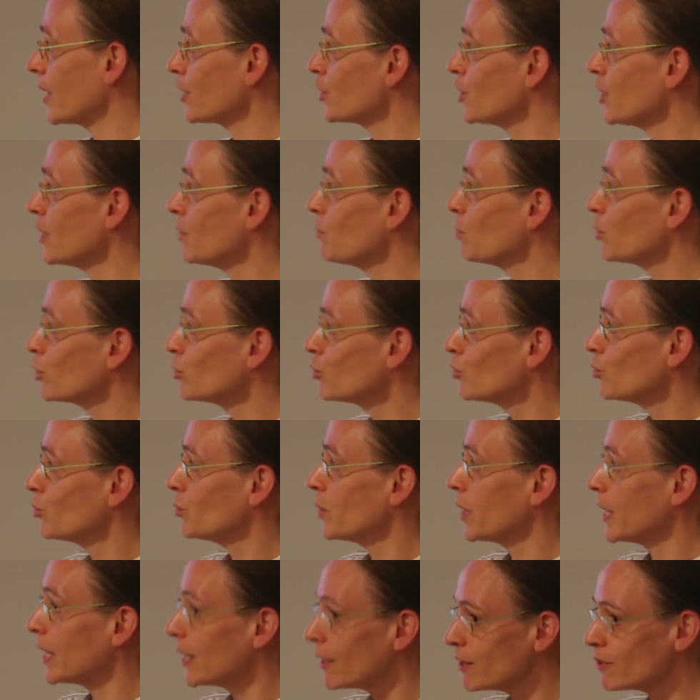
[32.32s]
actually want
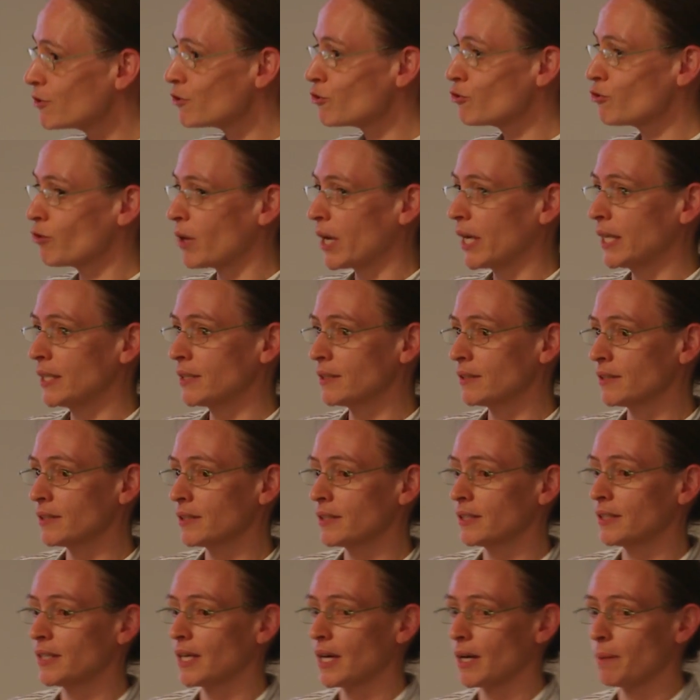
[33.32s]
to
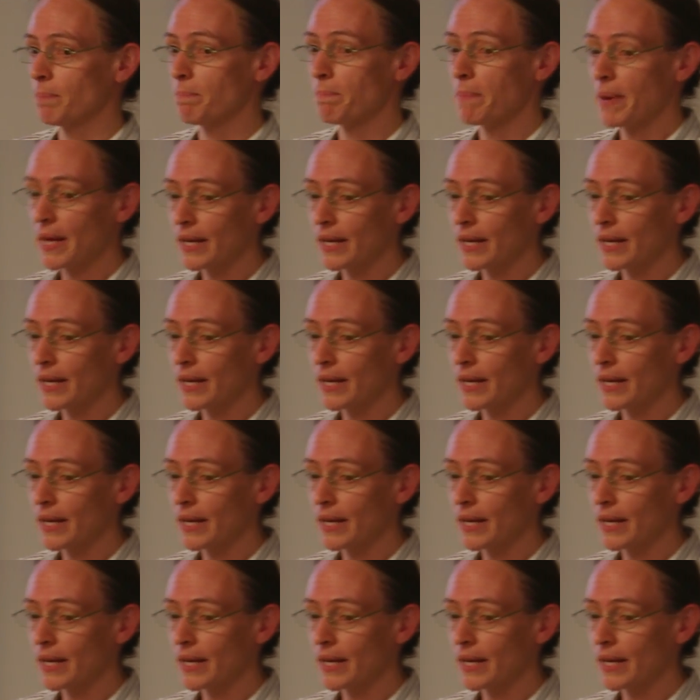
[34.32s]
illustrate the